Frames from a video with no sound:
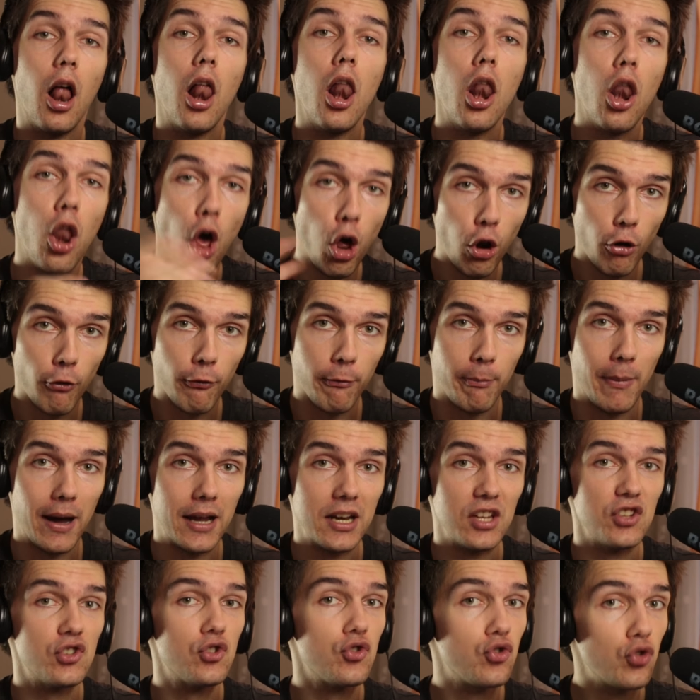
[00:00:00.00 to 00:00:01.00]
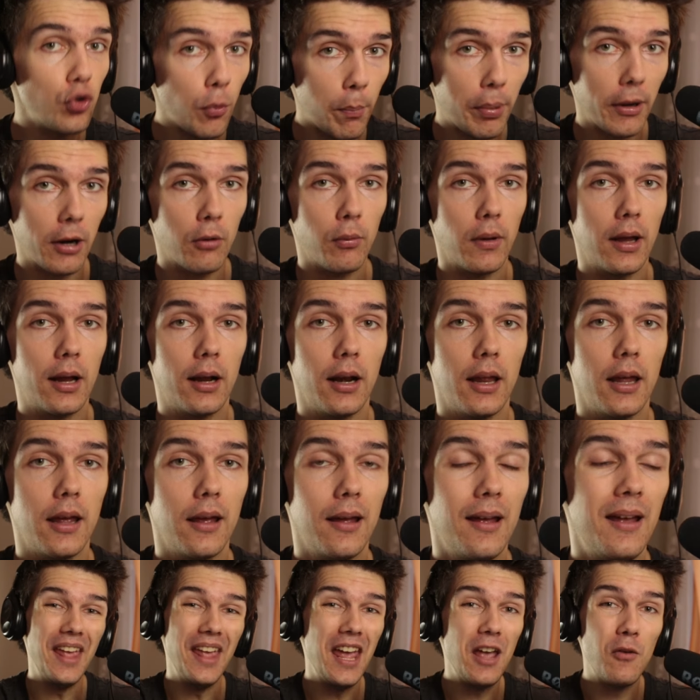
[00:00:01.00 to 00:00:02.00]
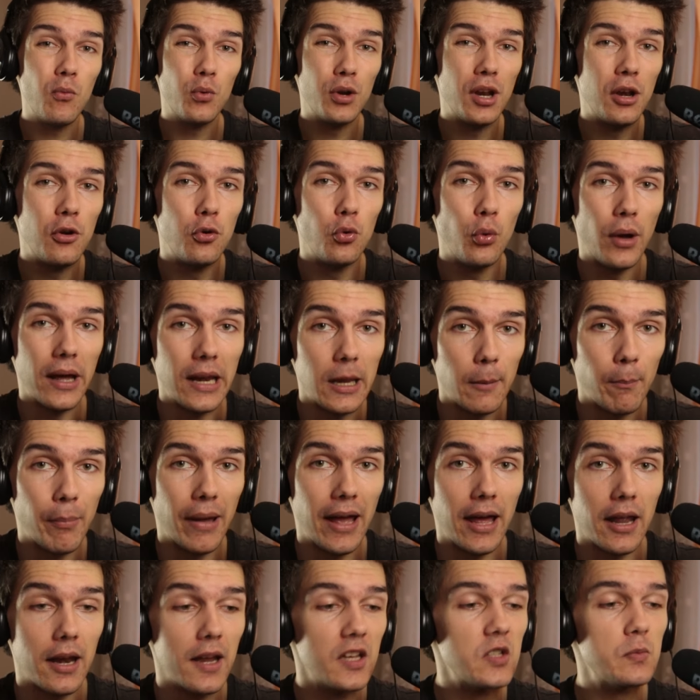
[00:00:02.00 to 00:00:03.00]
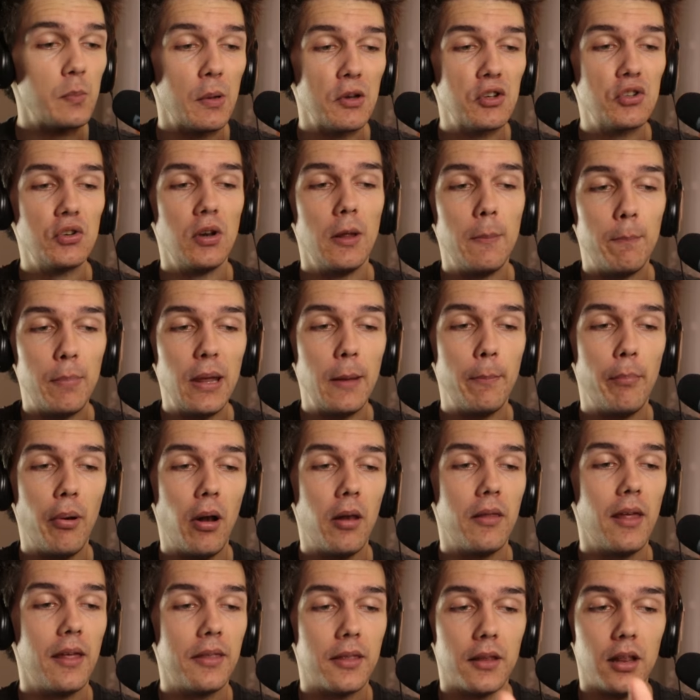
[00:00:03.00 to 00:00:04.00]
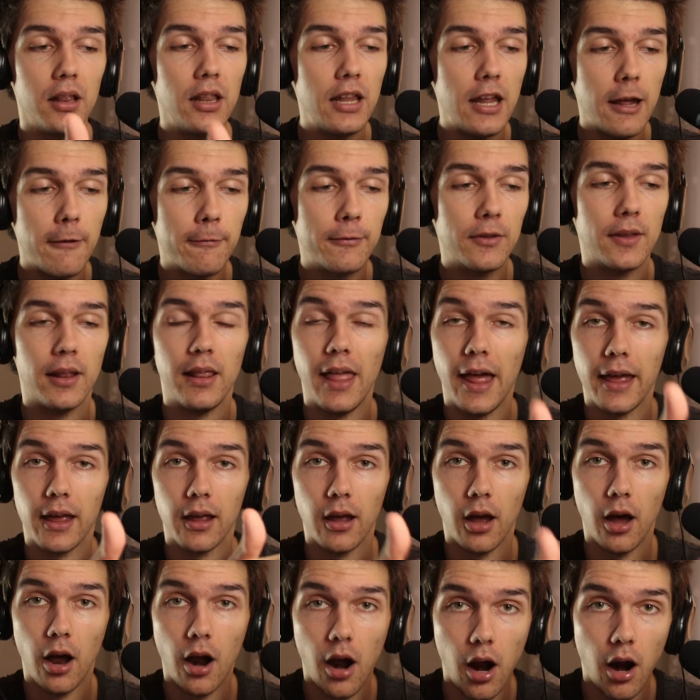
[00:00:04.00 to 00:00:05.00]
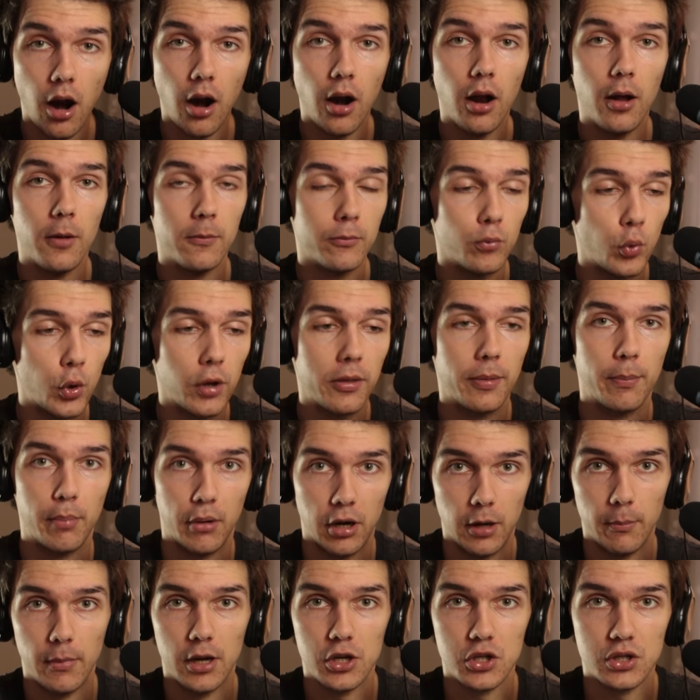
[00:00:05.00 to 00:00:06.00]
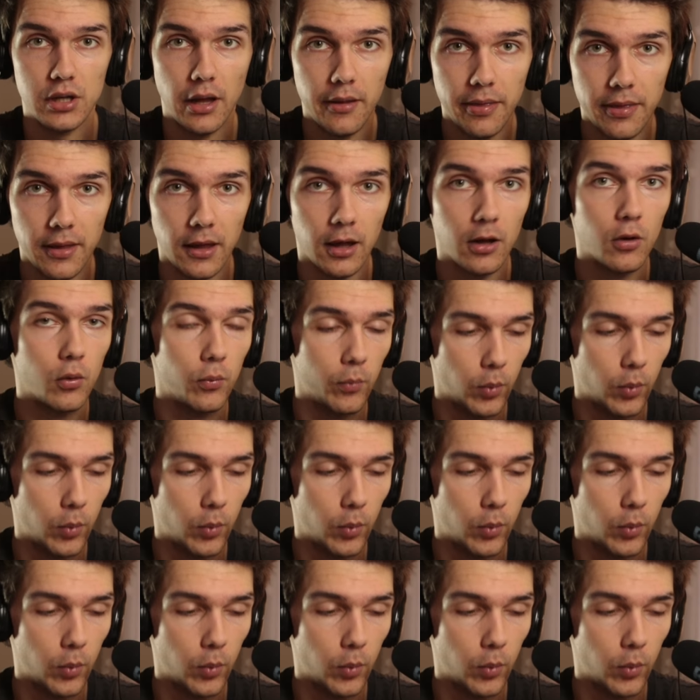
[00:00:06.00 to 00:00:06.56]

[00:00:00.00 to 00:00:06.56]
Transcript: a lot of money super quickly, they wouldn't do any bad. Especially people that lived like her with pretty much nothing,